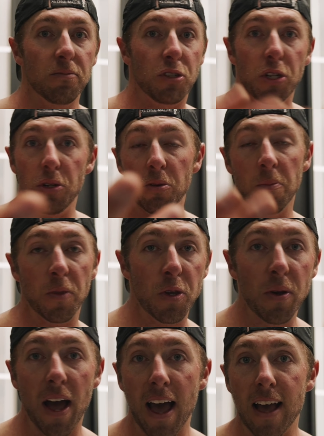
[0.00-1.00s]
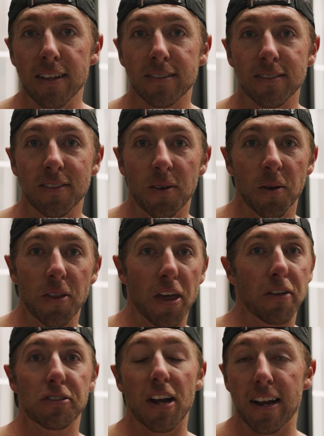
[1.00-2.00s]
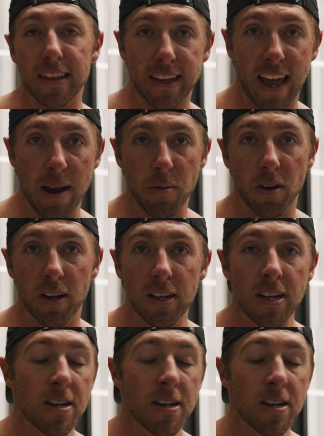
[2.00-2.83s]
to you guys on the other side of the camera.